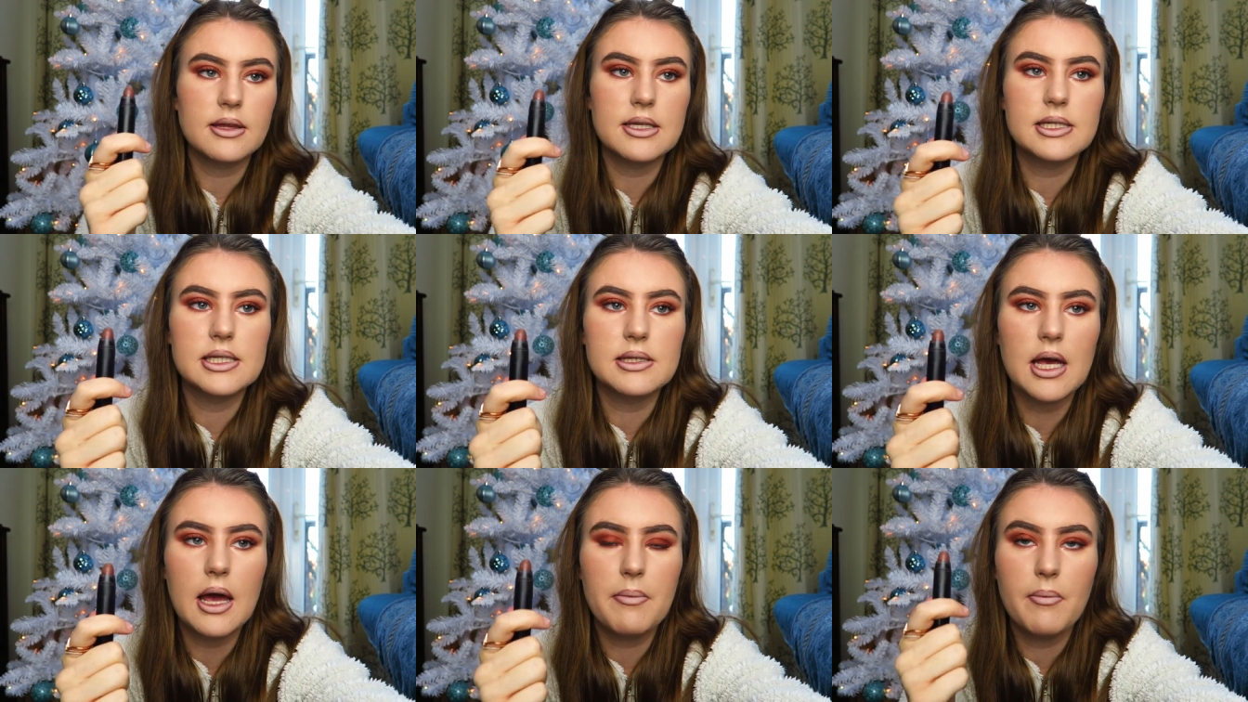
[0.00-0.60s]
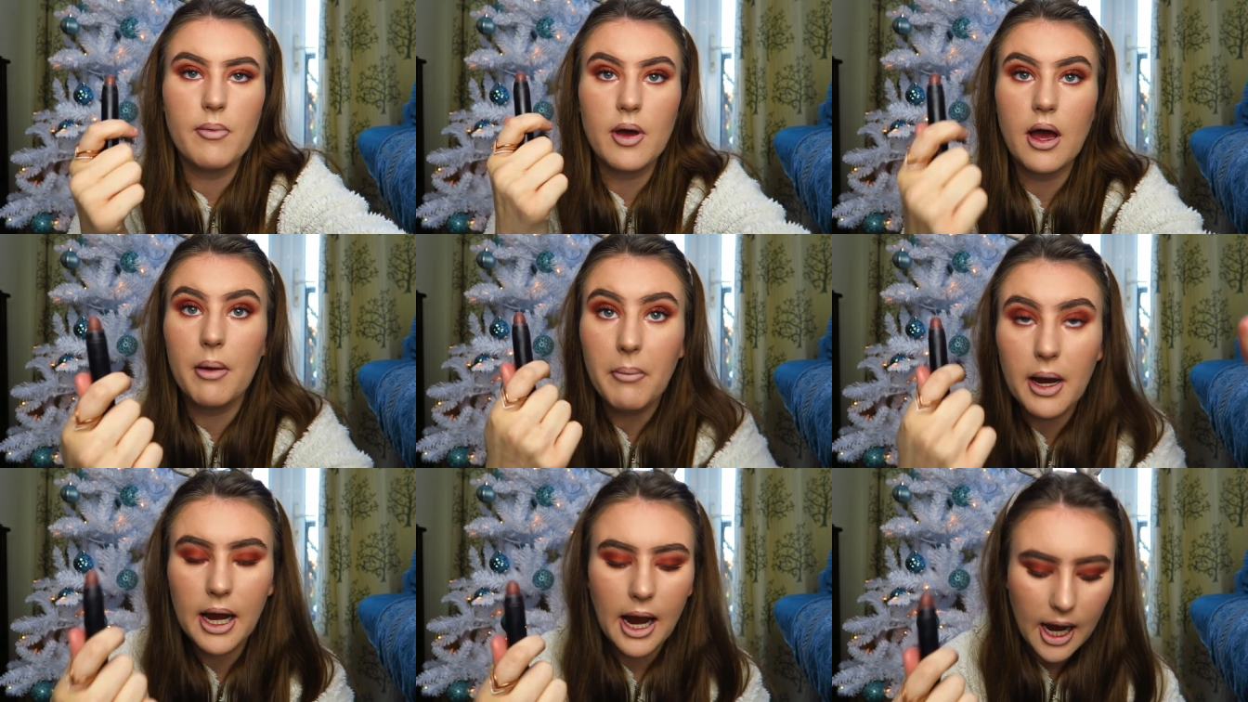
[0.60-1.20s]
This is
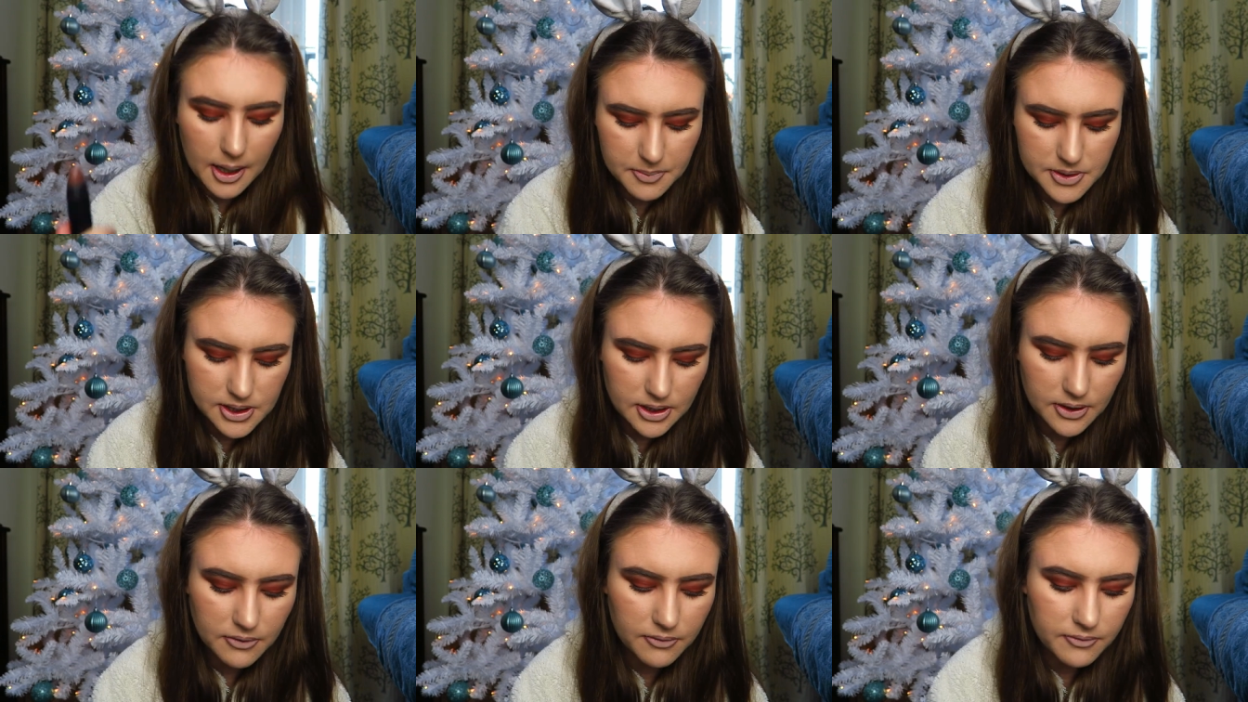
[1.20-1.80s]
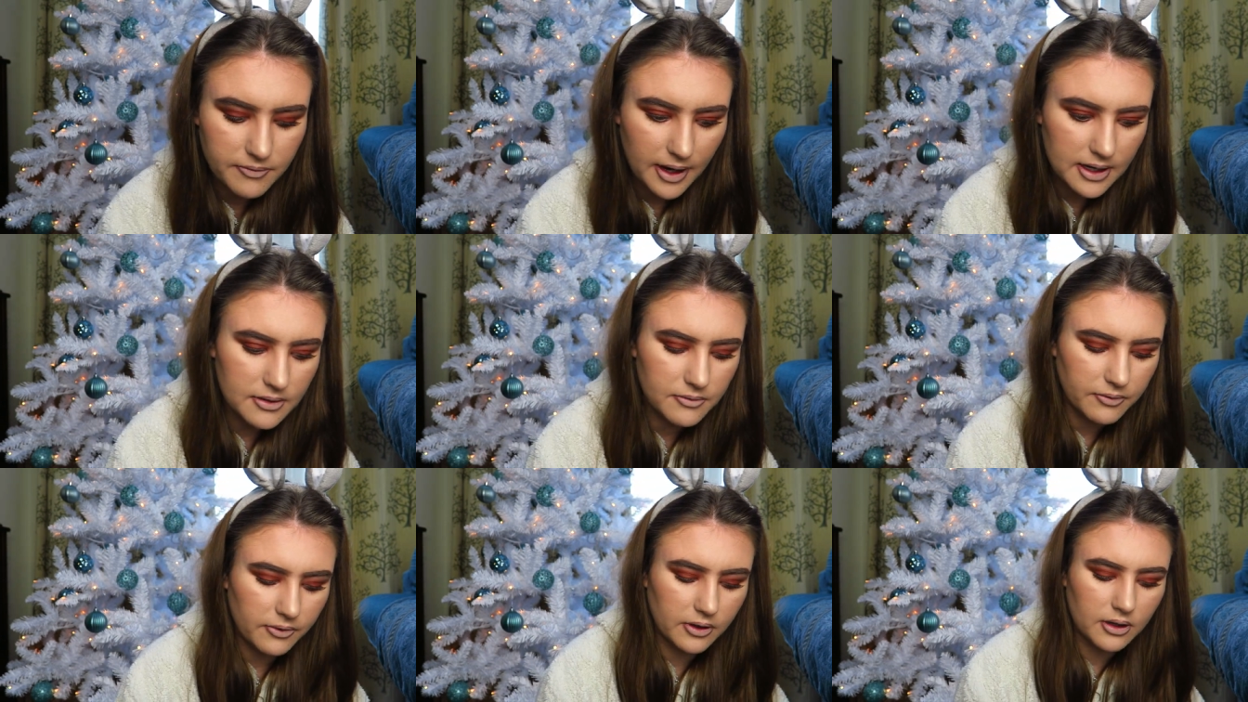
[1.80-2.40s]
my absolute
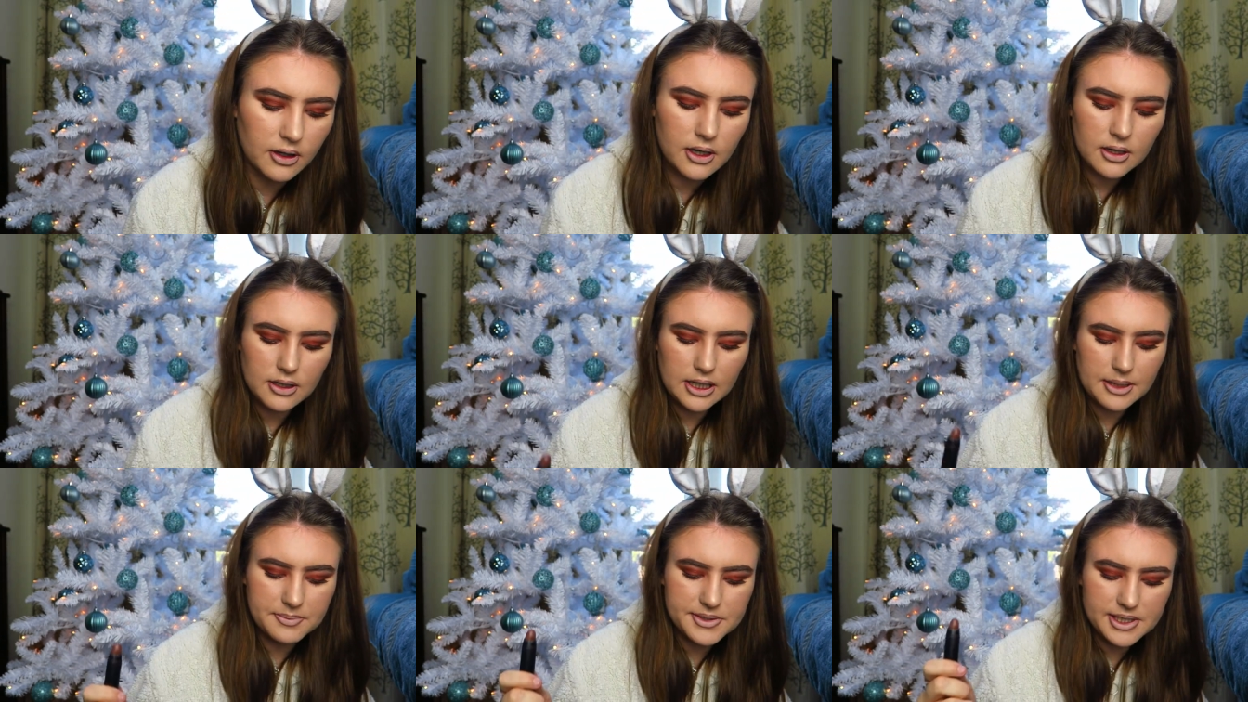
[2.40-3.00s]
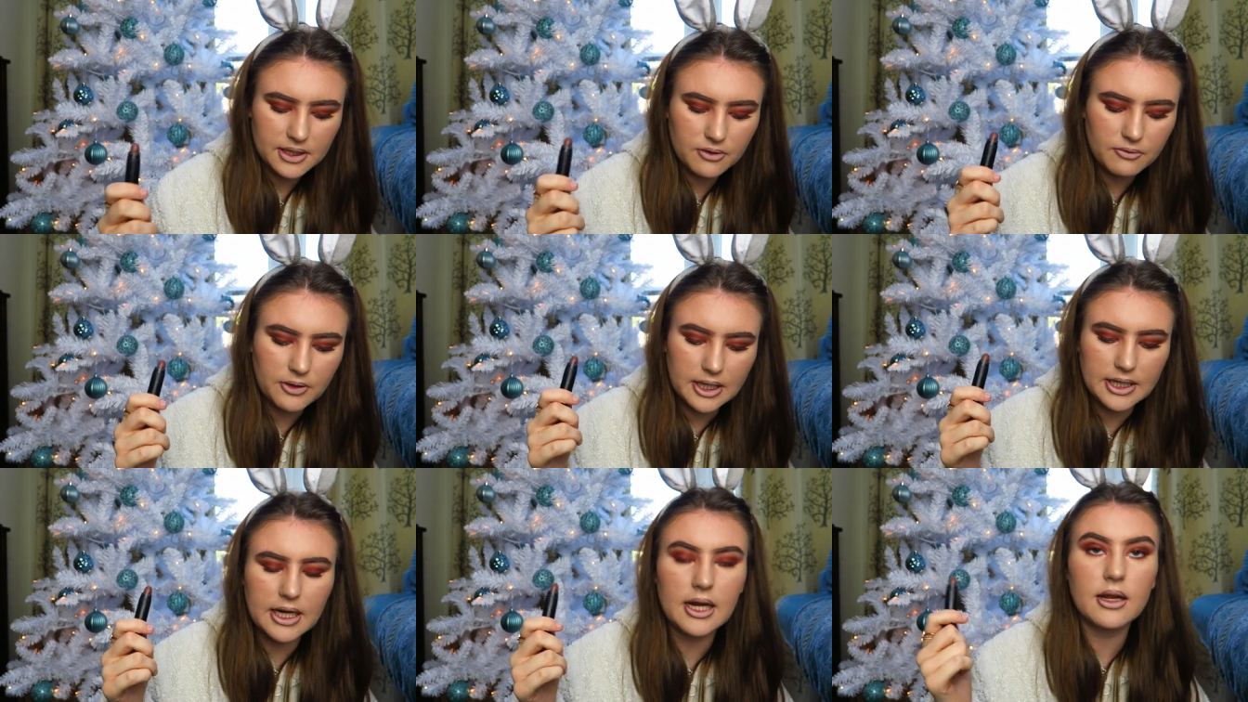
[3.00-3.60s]
favourite lipstick,
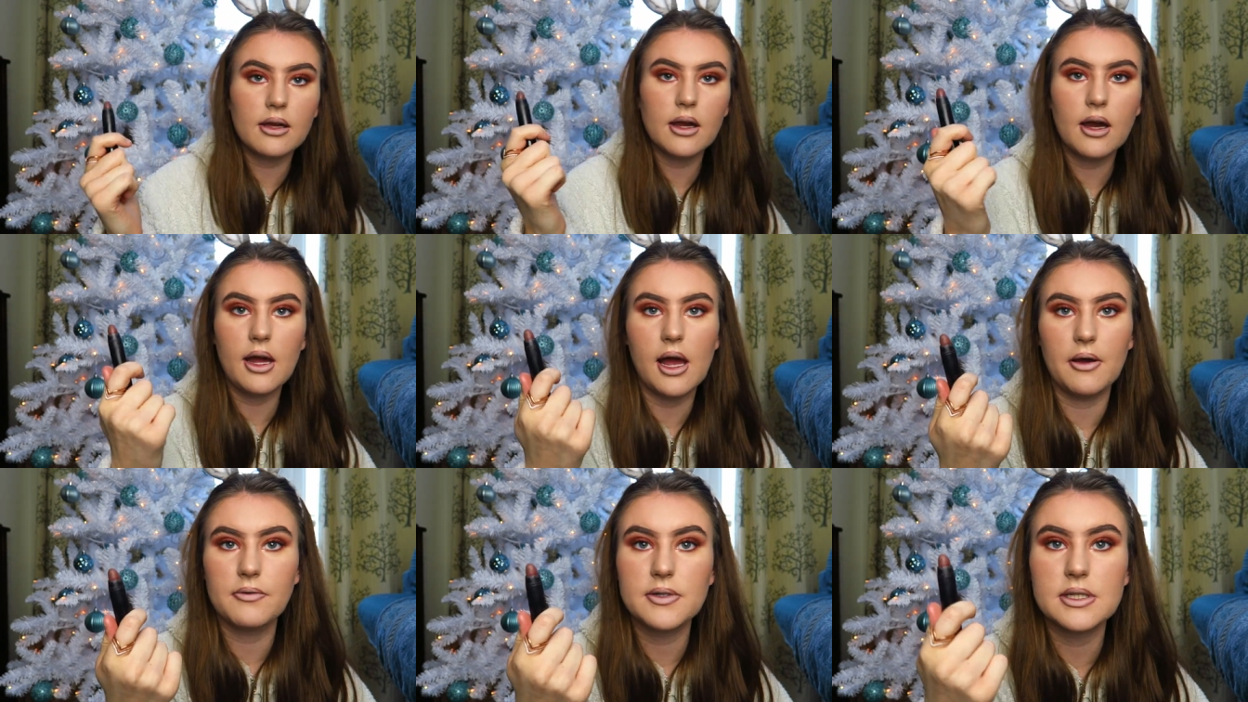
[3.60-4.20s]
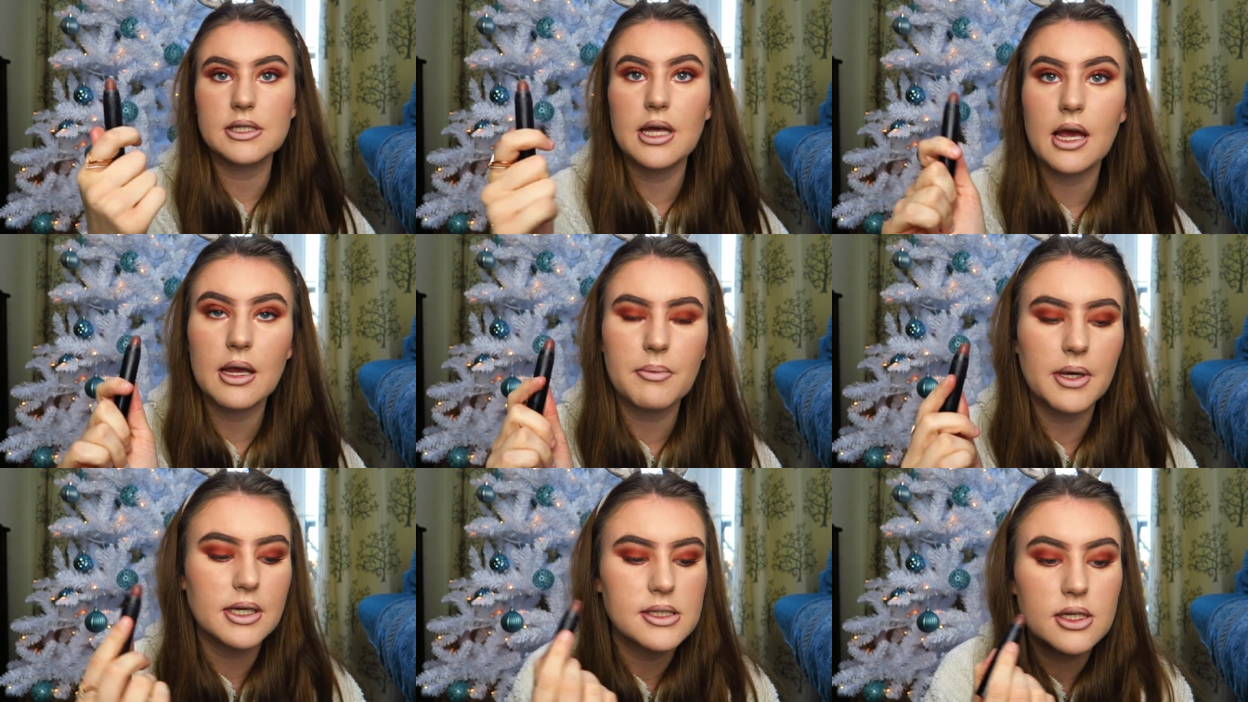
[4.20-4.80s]
really, I have to
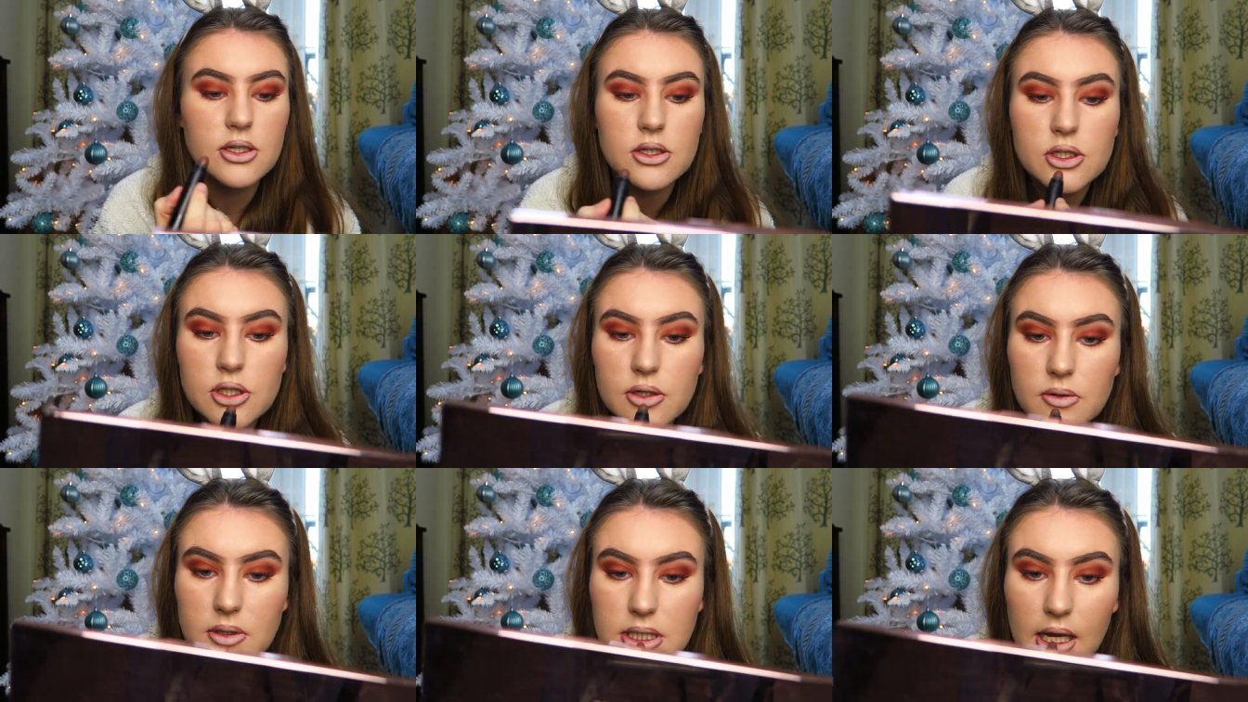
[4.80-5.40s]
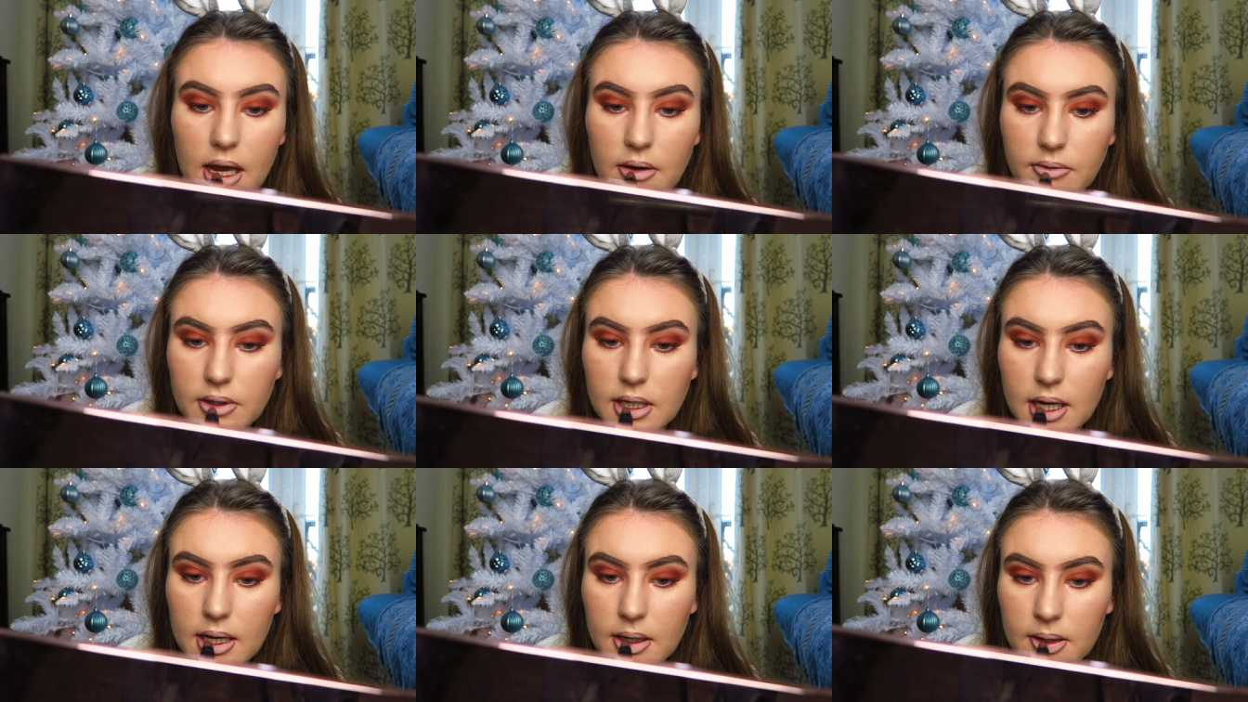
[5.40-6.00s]
say, because I just use it
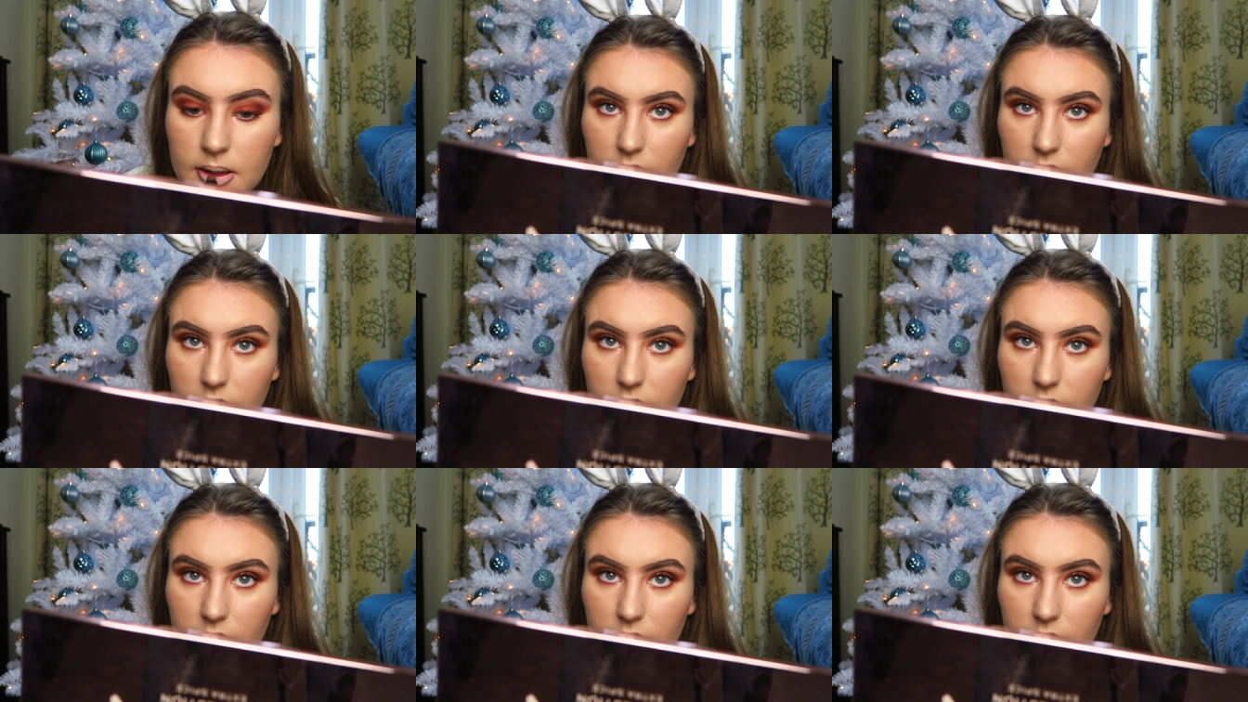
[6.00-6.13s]
every day.